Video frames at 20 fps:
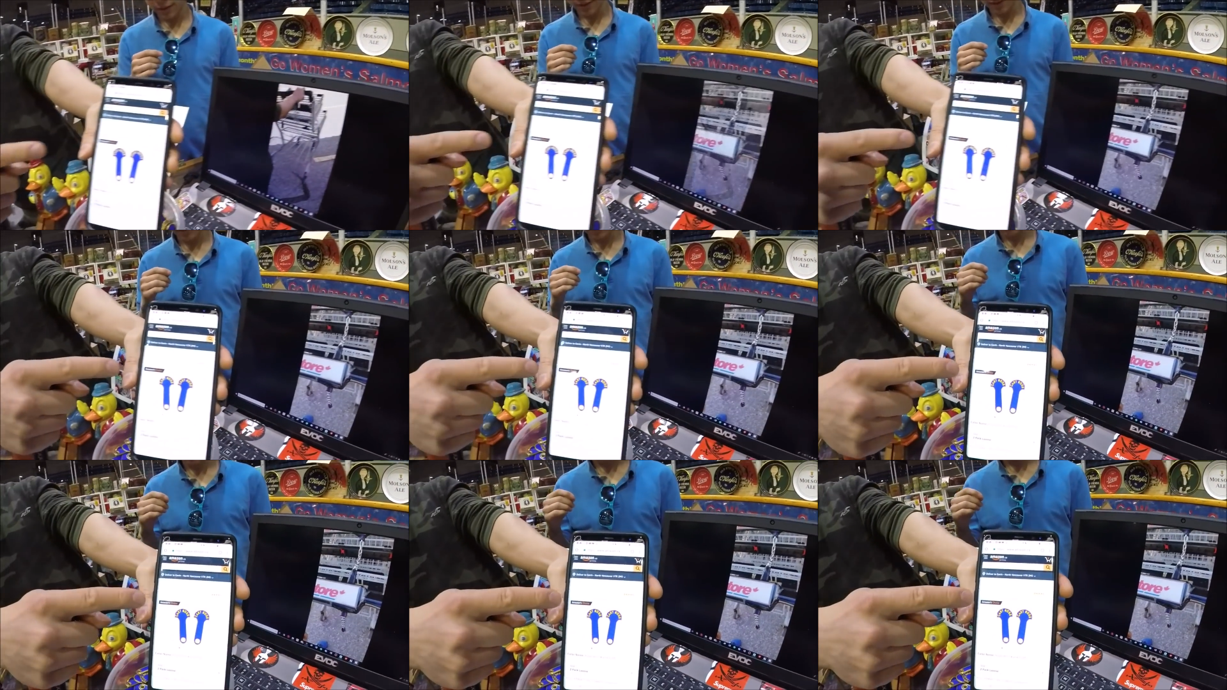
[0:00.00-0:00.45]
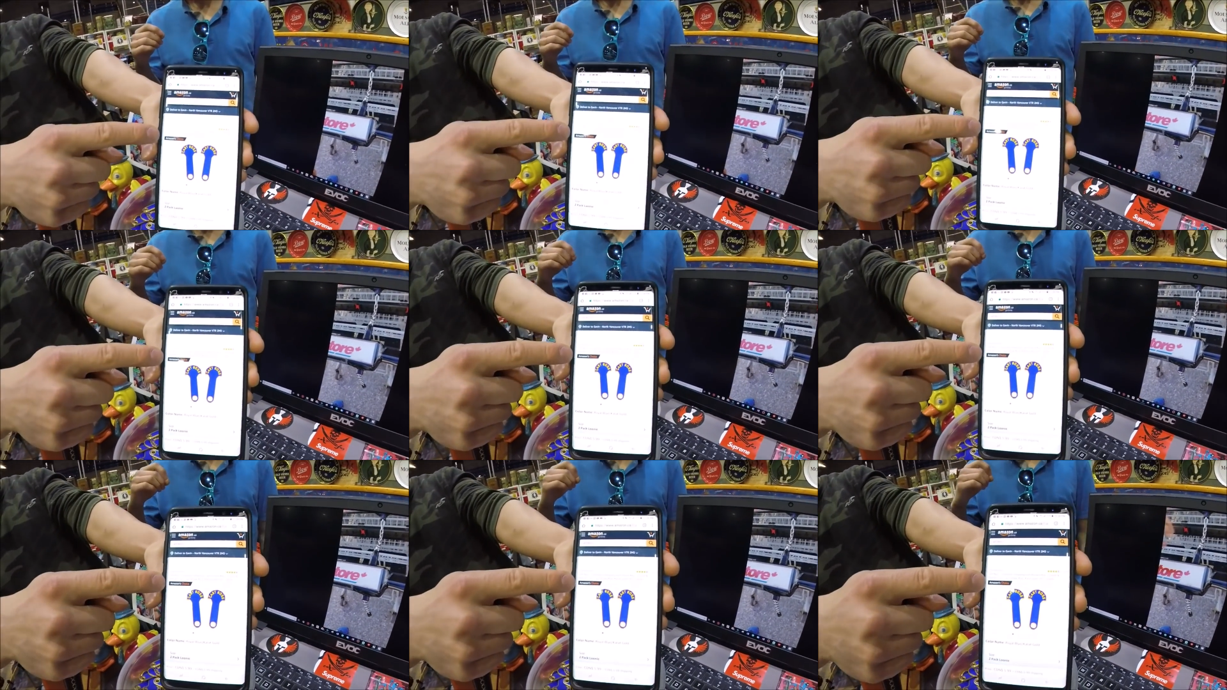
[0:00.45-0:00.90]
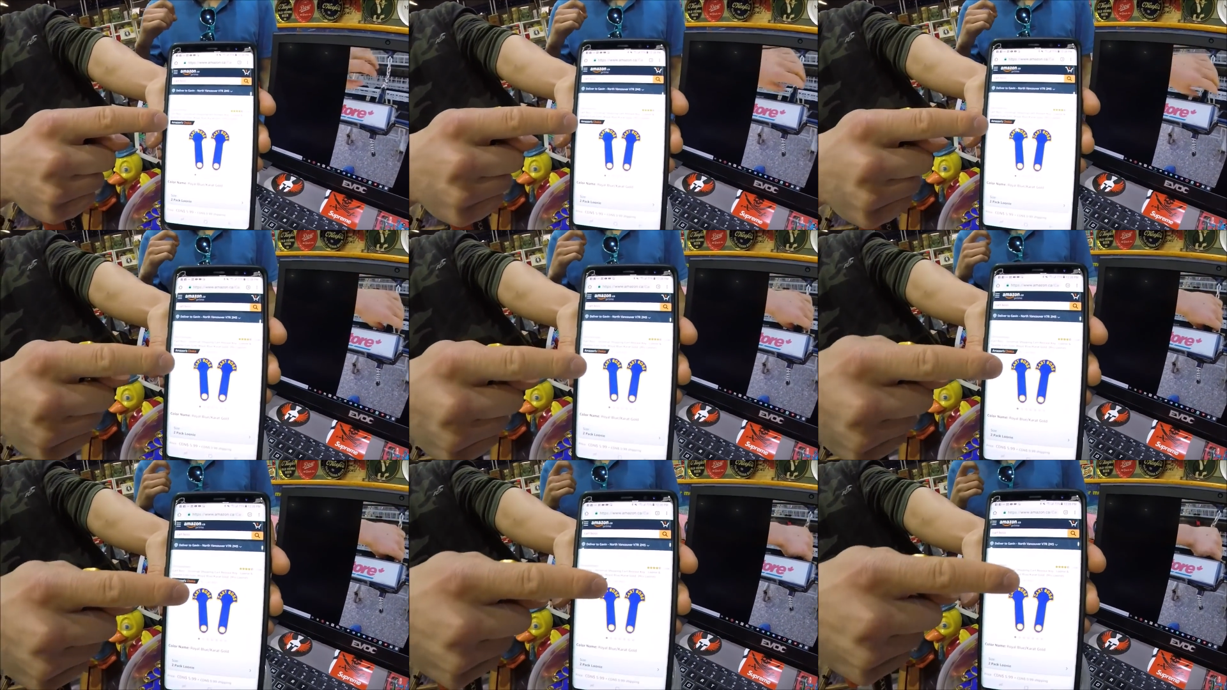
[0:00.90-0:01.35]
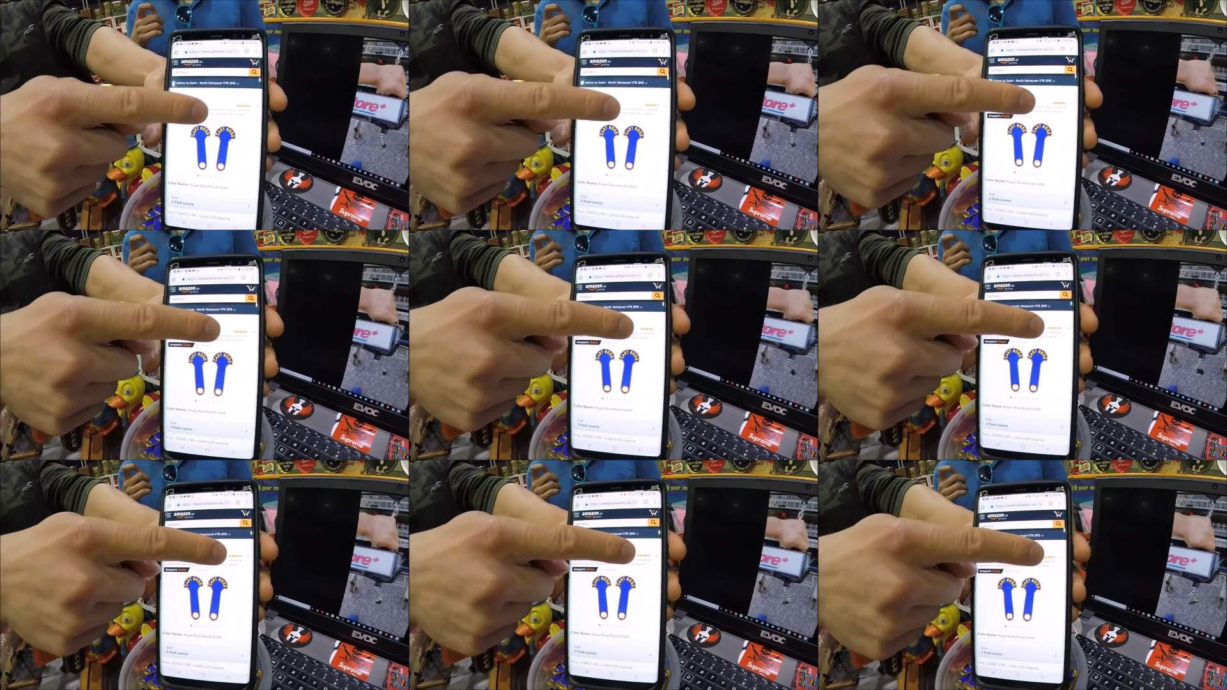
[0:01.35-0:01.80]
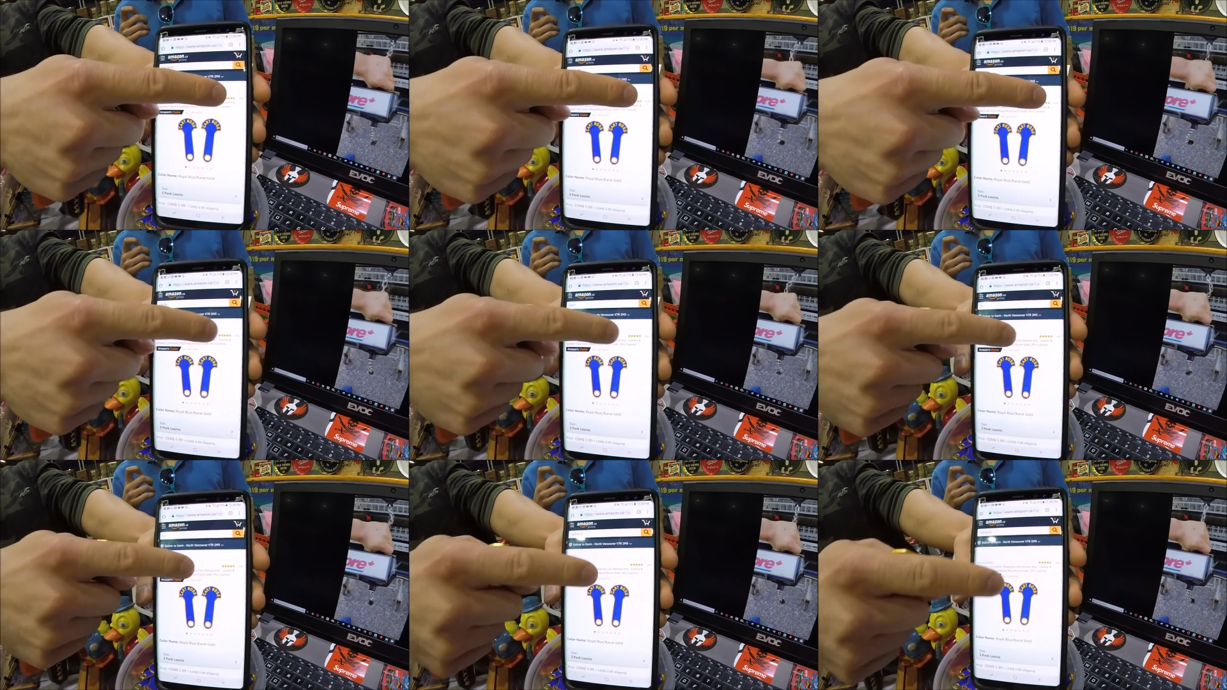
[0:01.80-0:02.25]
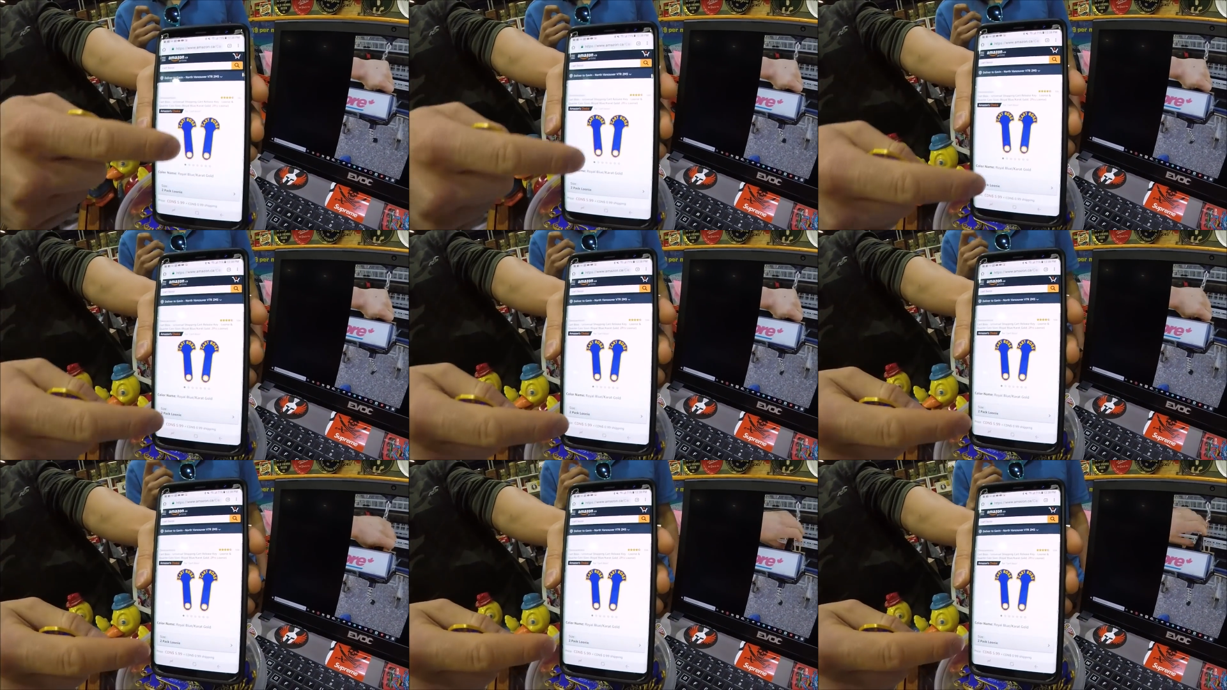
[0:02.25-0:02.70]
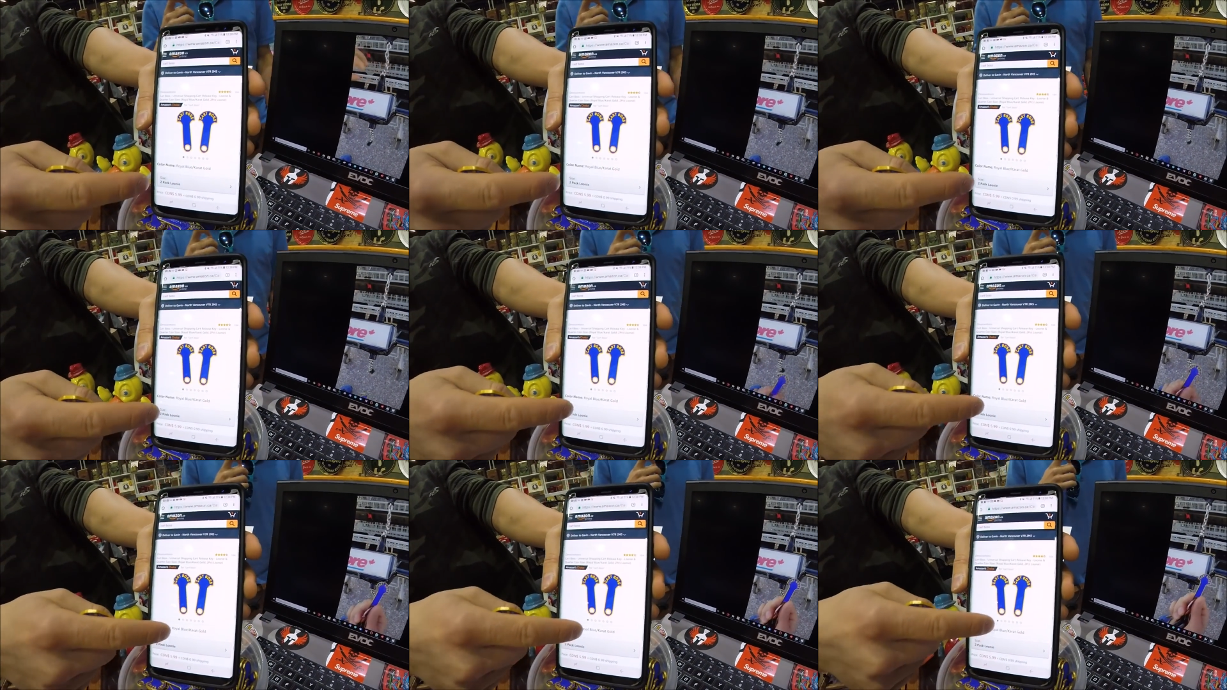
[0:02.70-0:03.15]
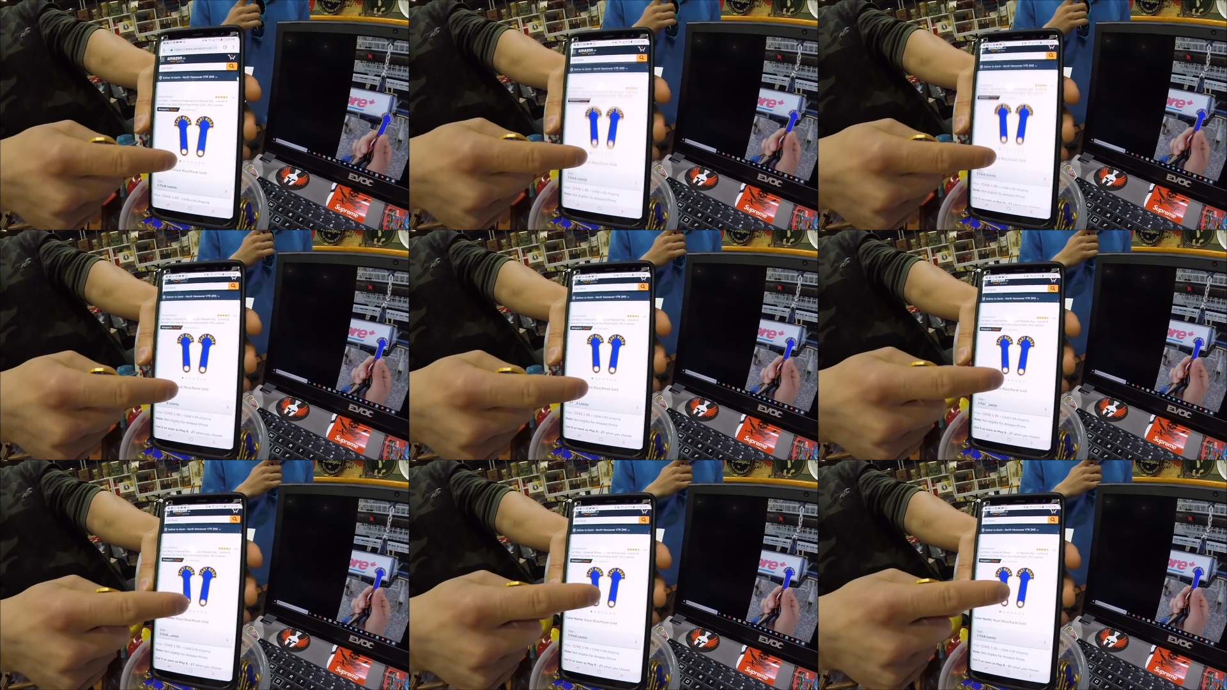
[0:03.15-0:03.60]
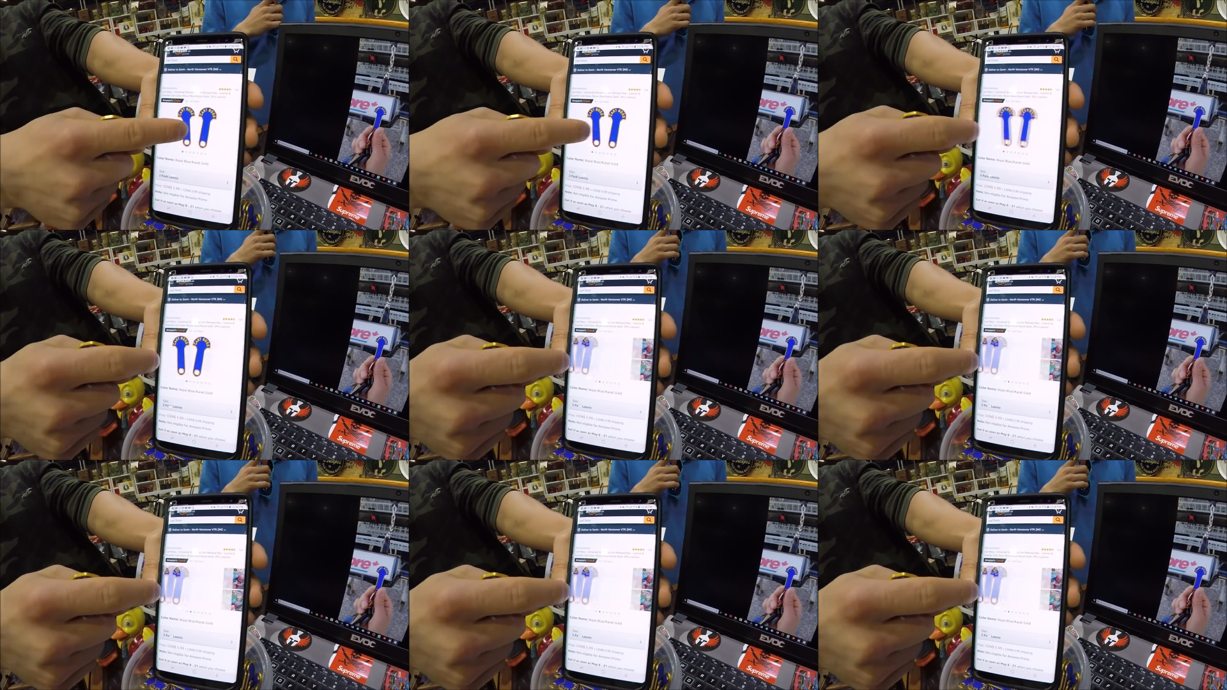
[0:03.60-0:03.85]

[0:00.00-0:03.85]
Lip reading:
Nobody's mouth can be seen.